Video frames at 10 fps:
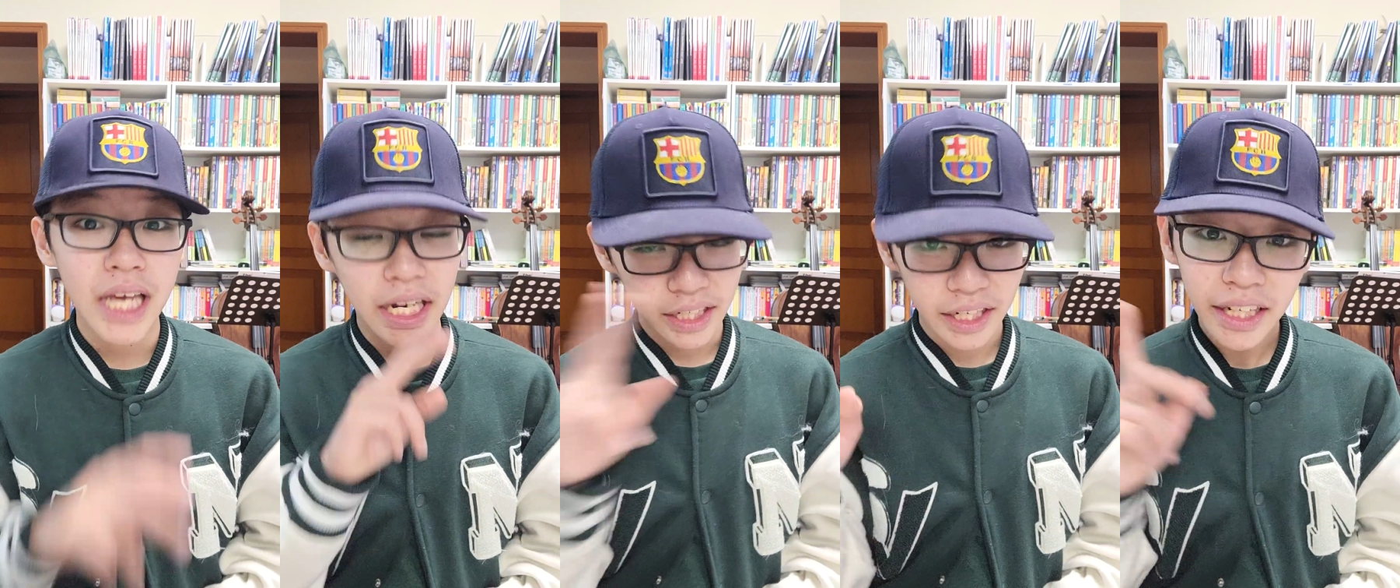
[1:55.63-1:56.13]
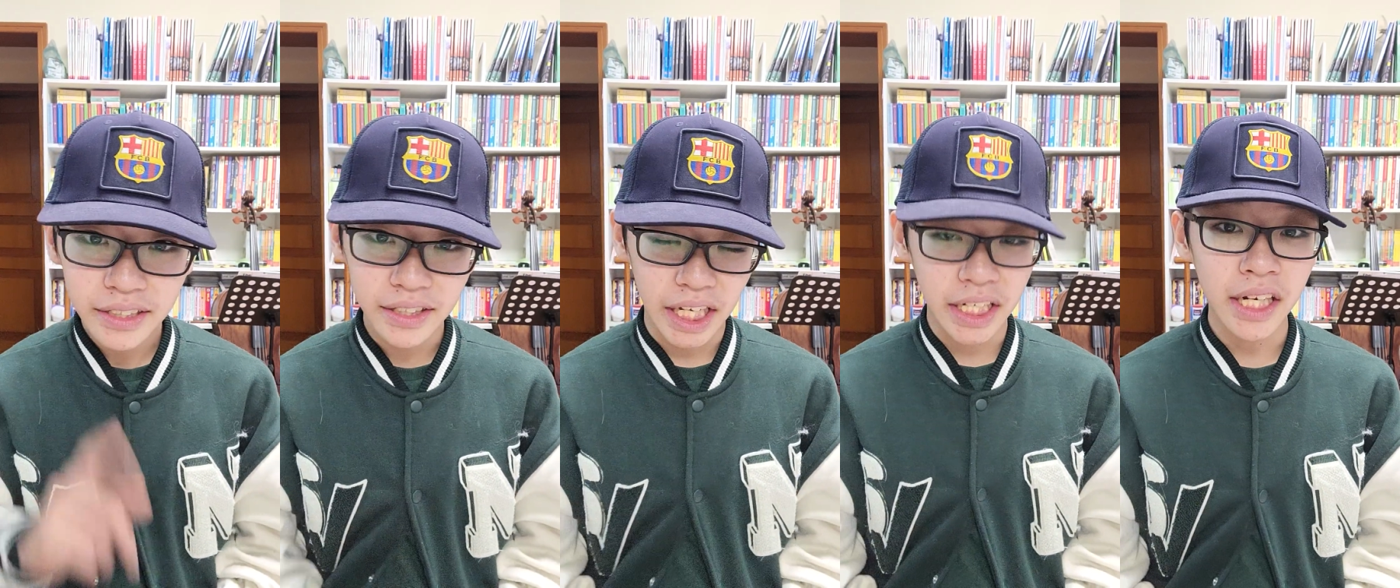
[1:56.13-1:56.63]
And the next
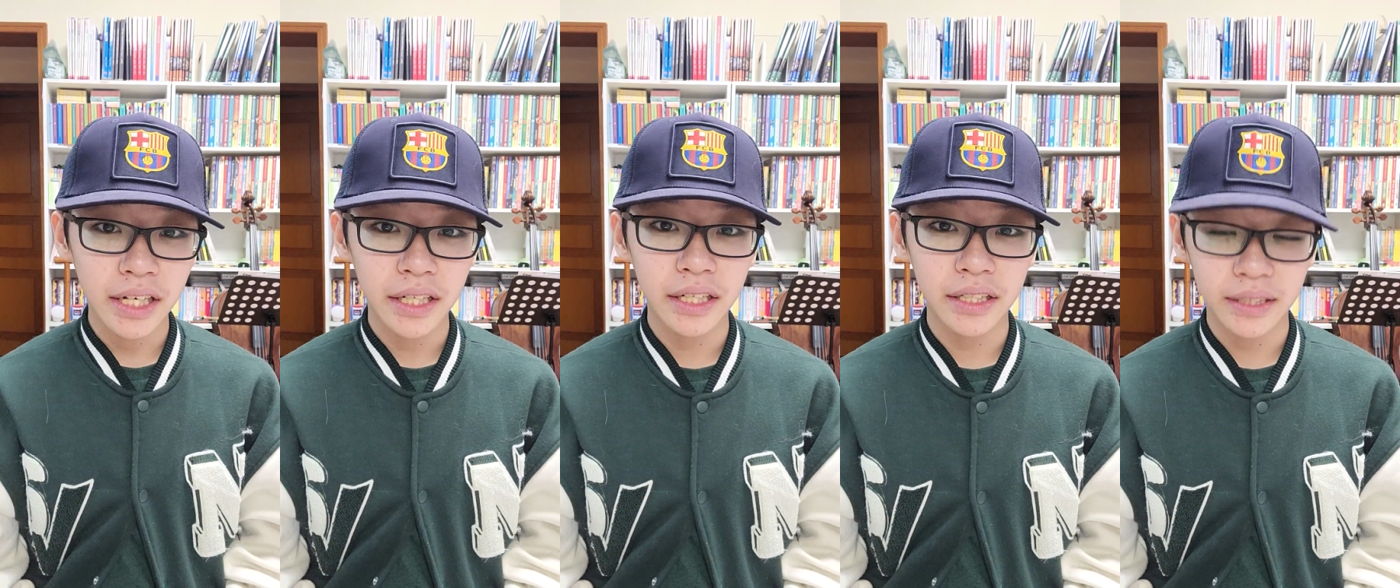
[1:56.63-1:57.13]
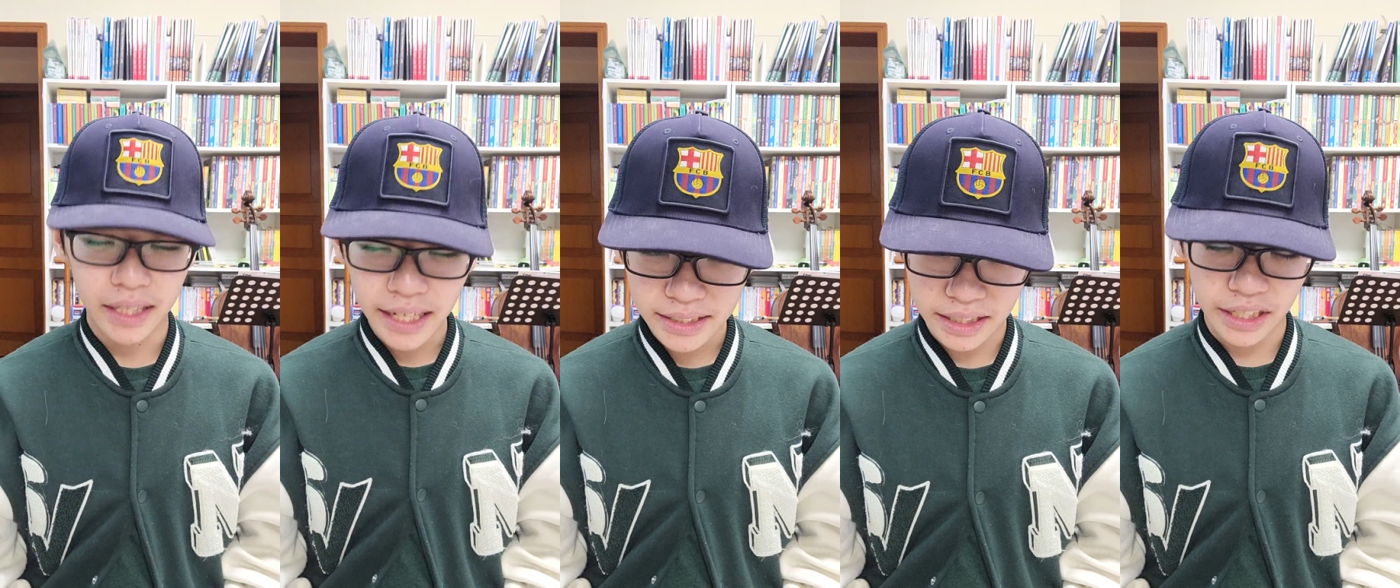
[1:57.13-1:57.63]
thing
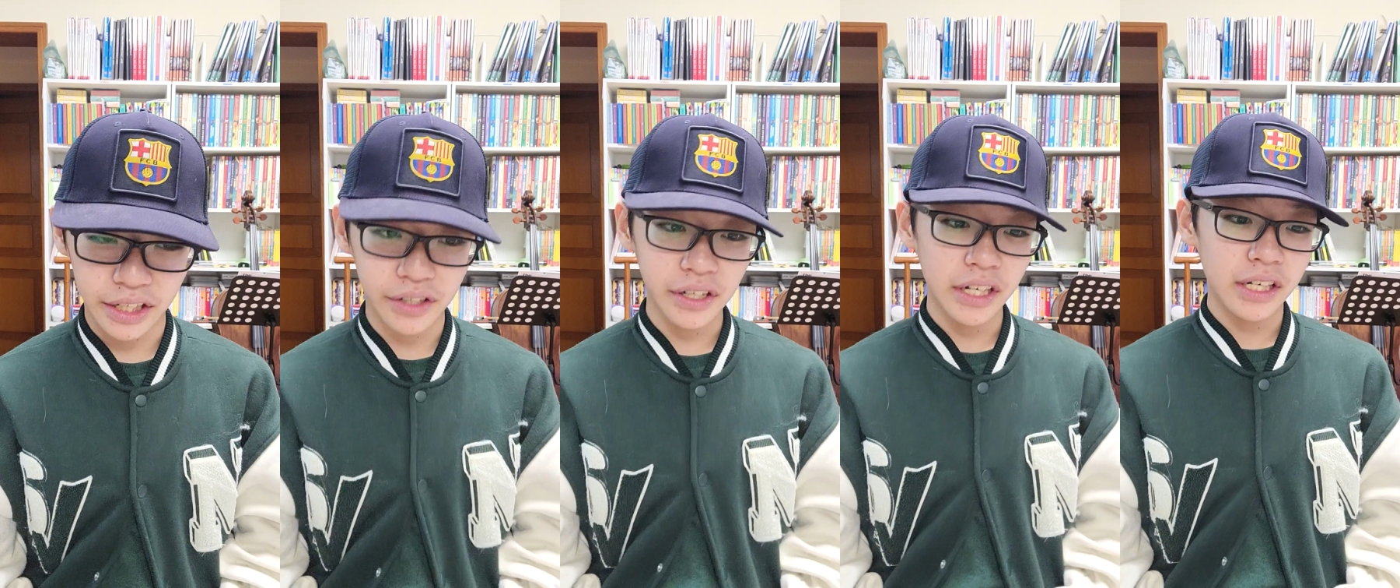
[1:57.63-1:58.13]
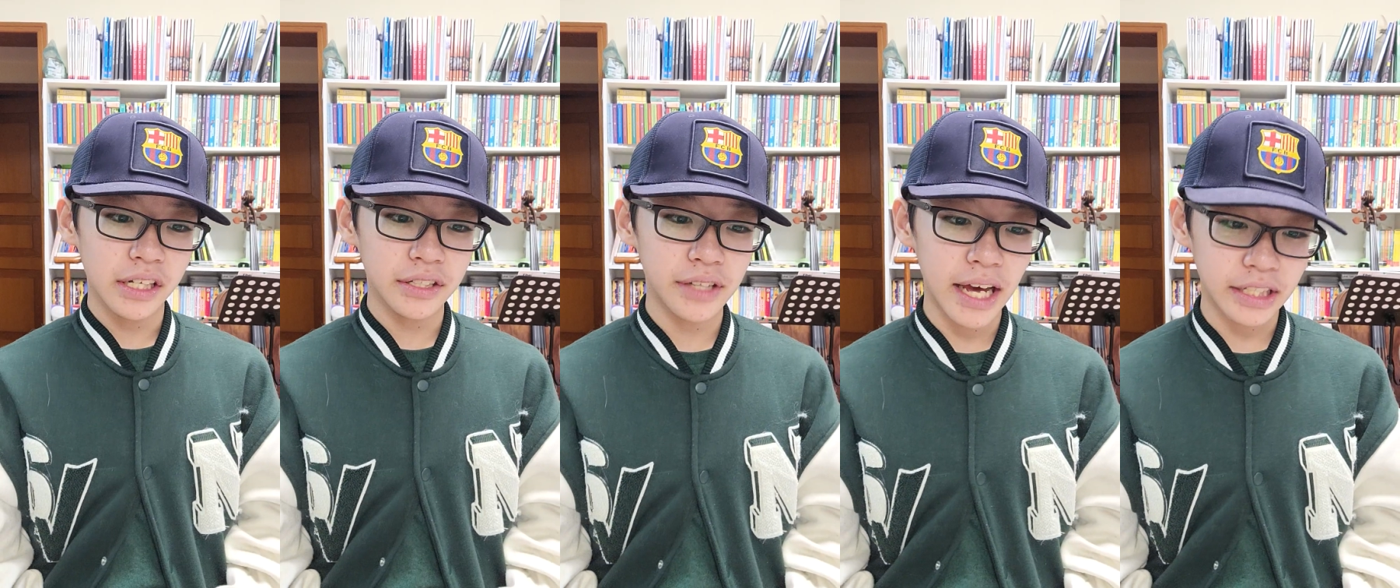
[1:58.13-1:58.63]
here
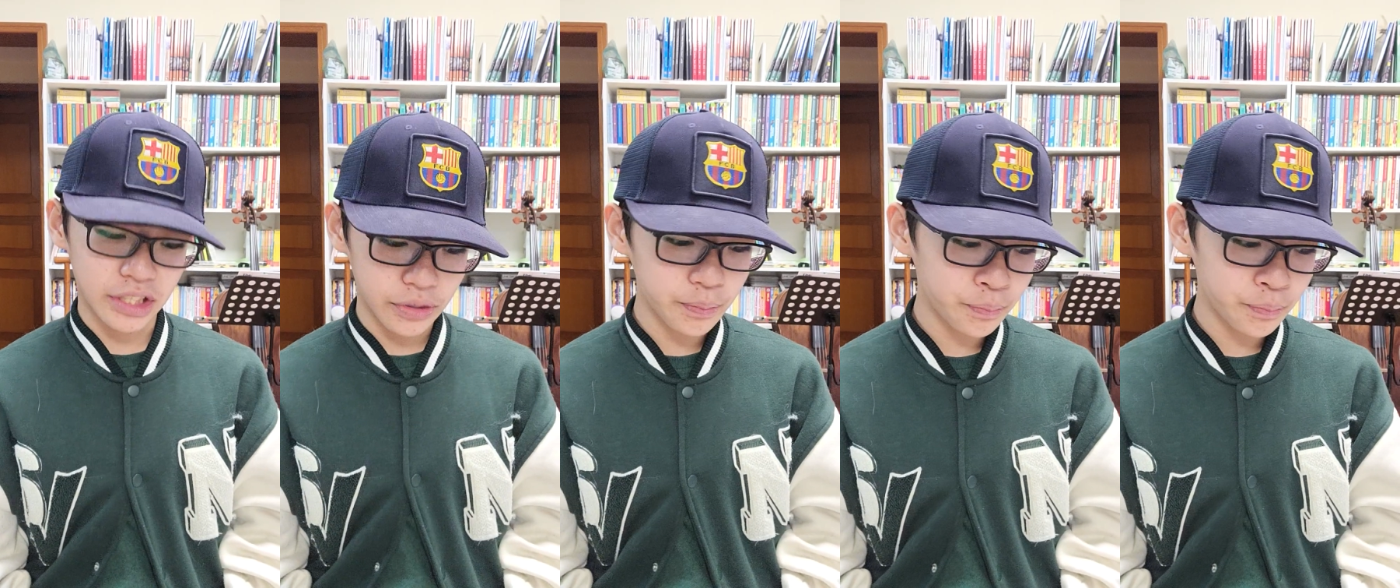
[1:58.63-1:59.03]
is that